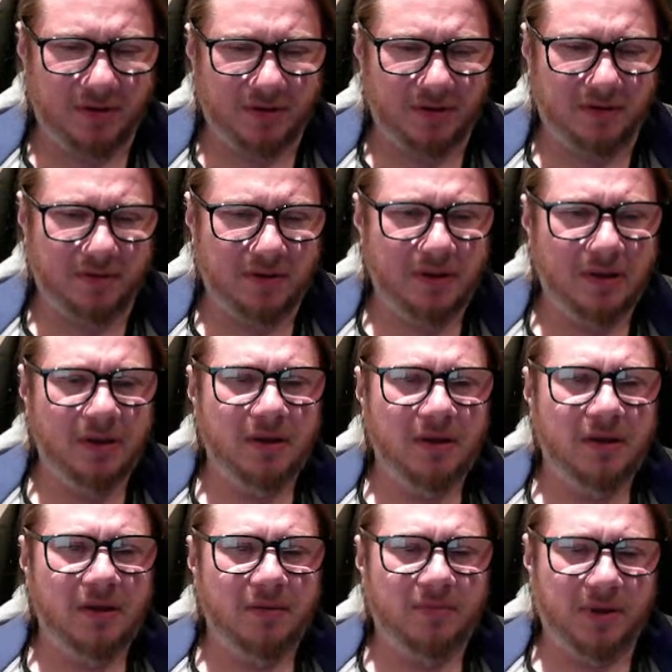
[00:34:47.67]
uh,
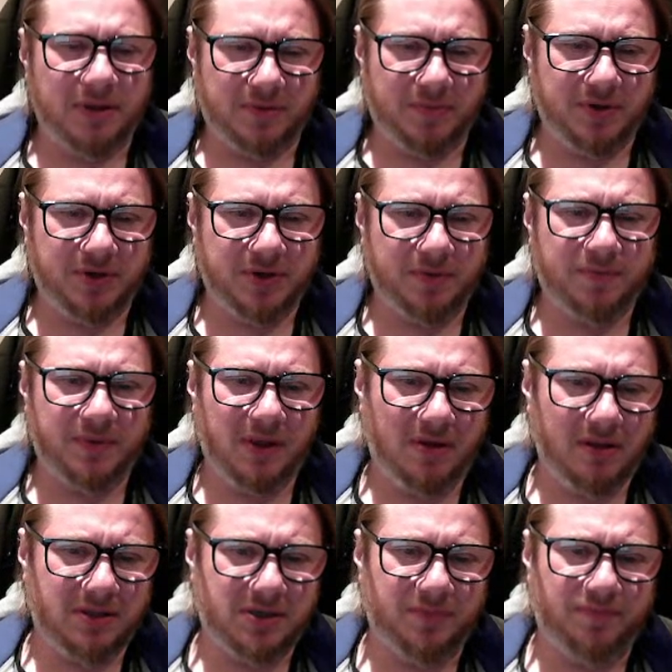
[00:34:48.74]
by the bishop.
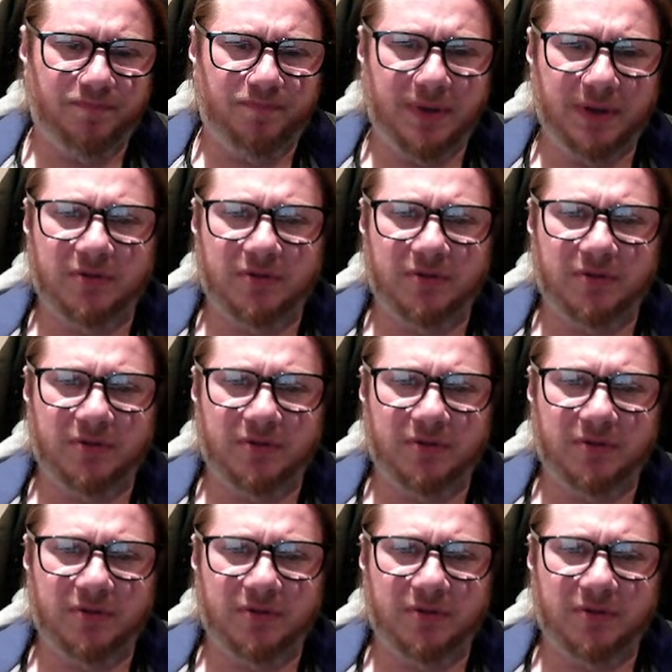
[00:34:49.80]
That's a bit